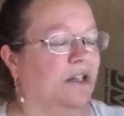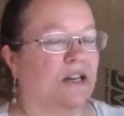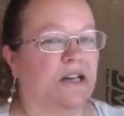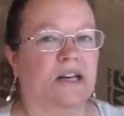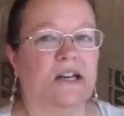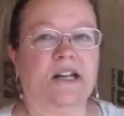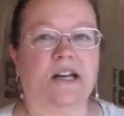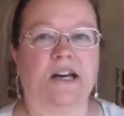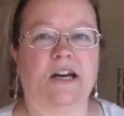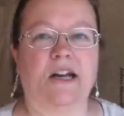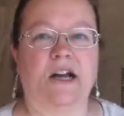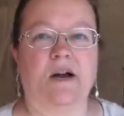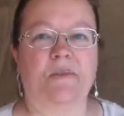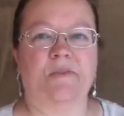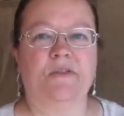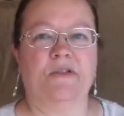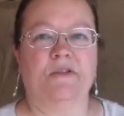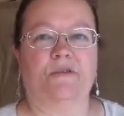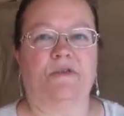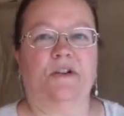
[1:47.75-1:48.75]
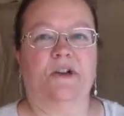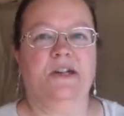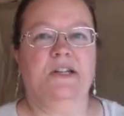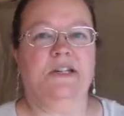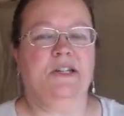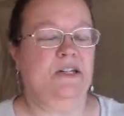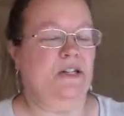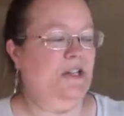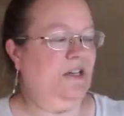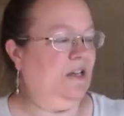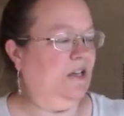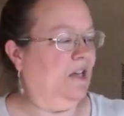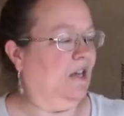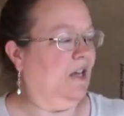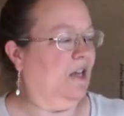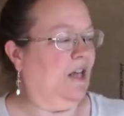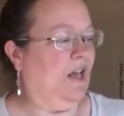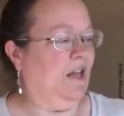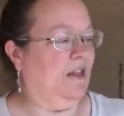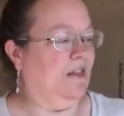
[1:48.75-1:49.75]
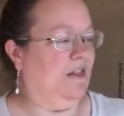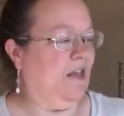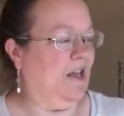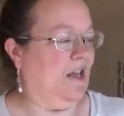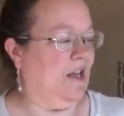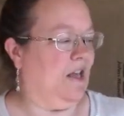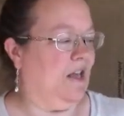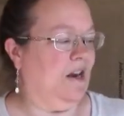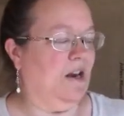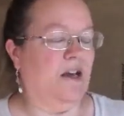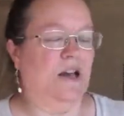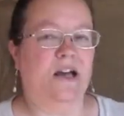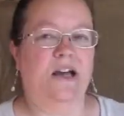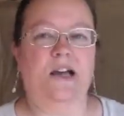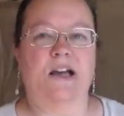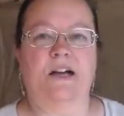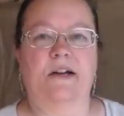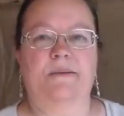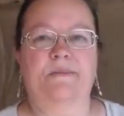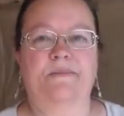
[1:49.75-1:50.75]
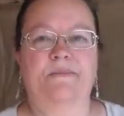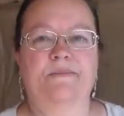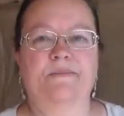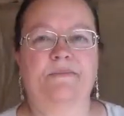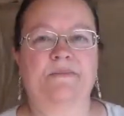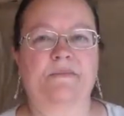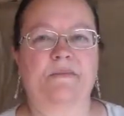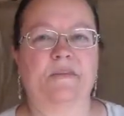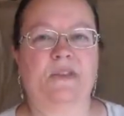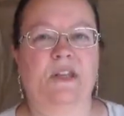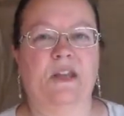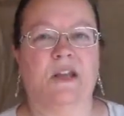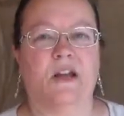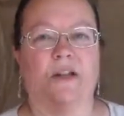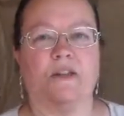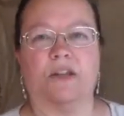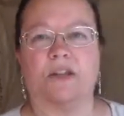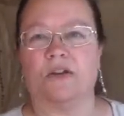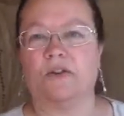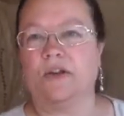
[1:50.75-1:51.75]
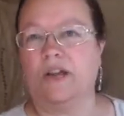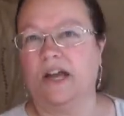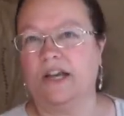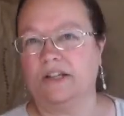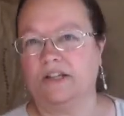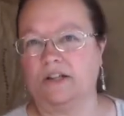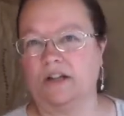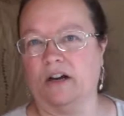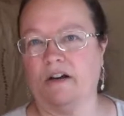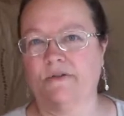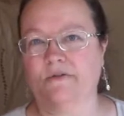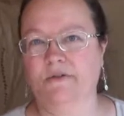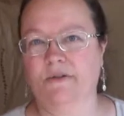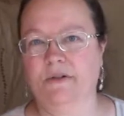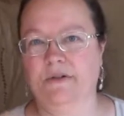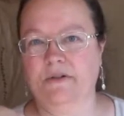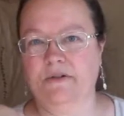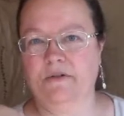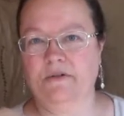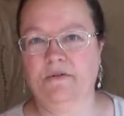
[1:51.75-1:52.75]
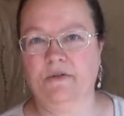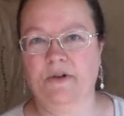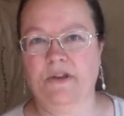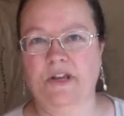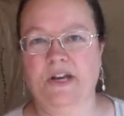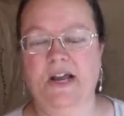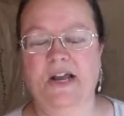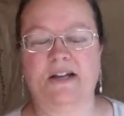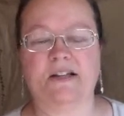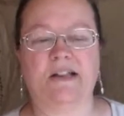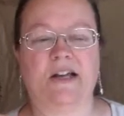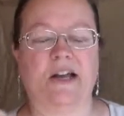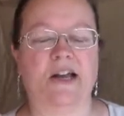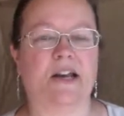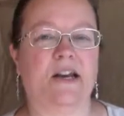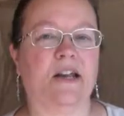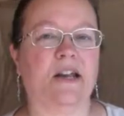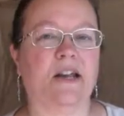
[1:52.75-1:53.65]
knitted up the front, and then I think you cast off for the neckline,